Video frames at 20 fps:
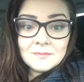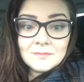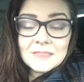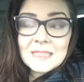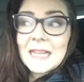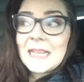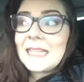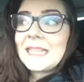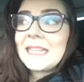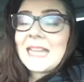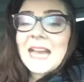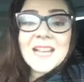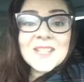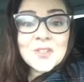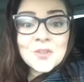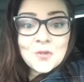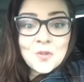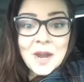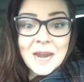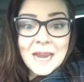Like,
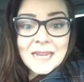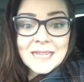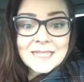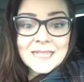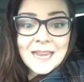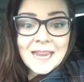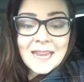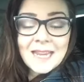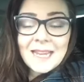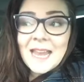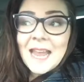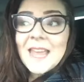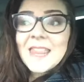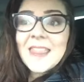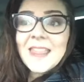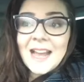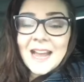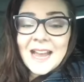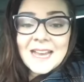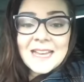that's crazy.
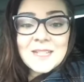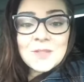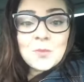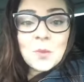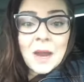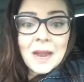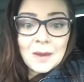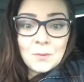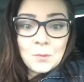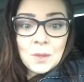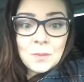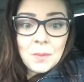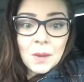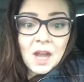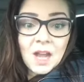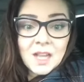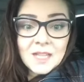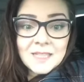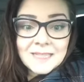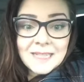That is why we
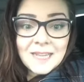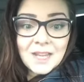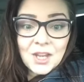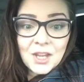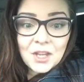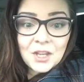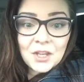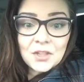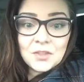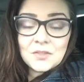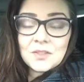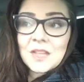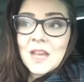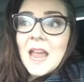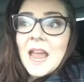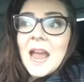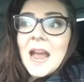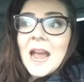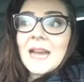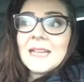party girls.
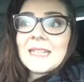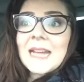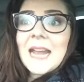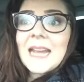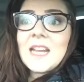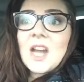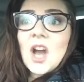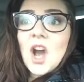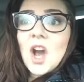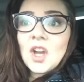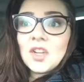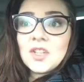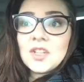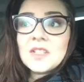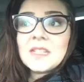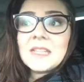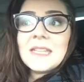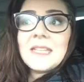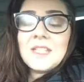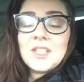And I
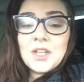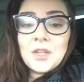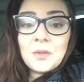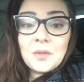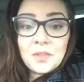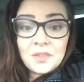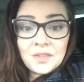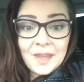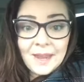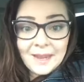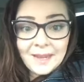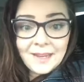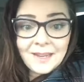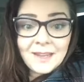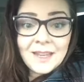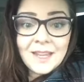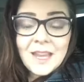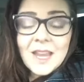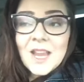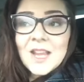honestly do
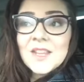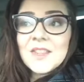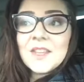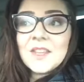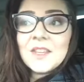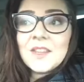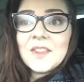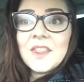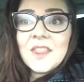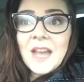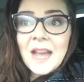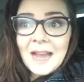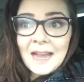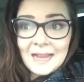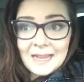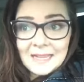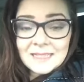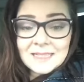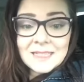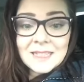think that
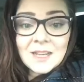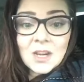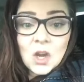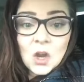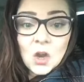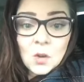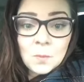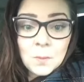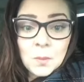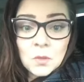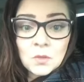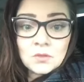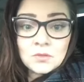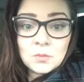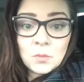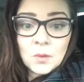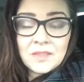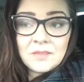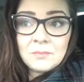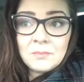that, coupled
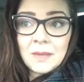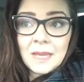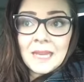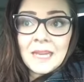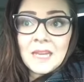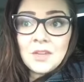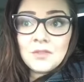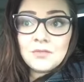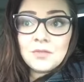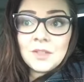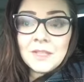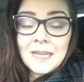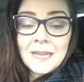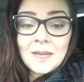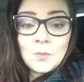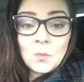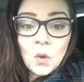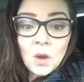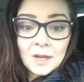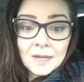with me
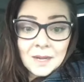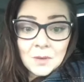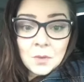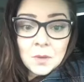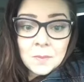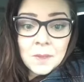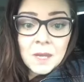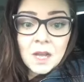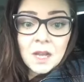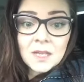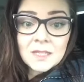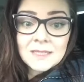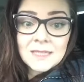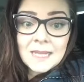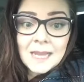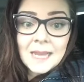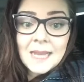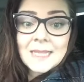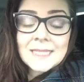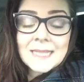running one hour
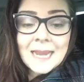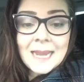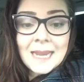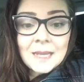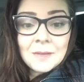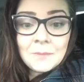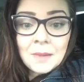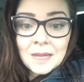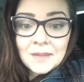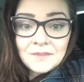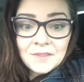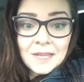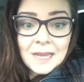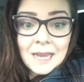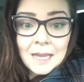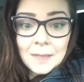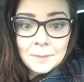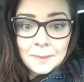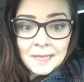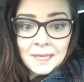parties in my
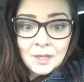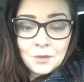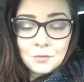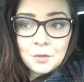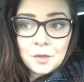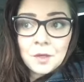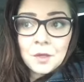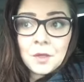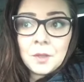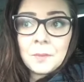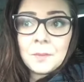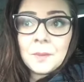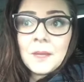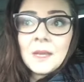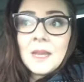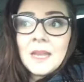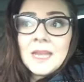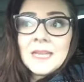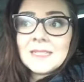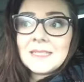VIP group
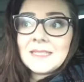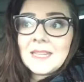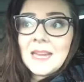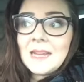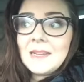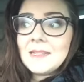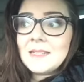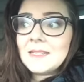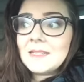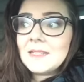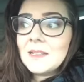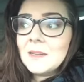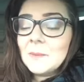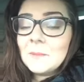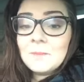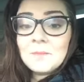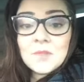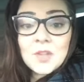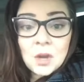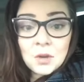since
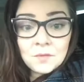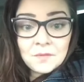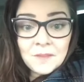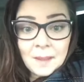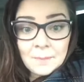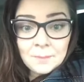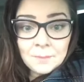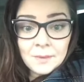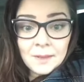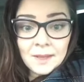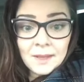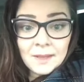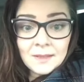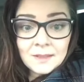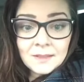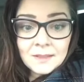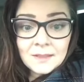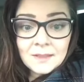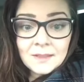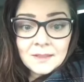November,
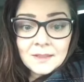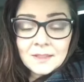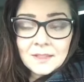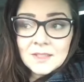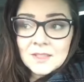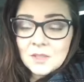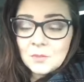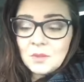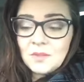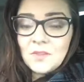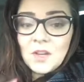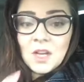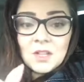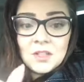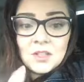so we've got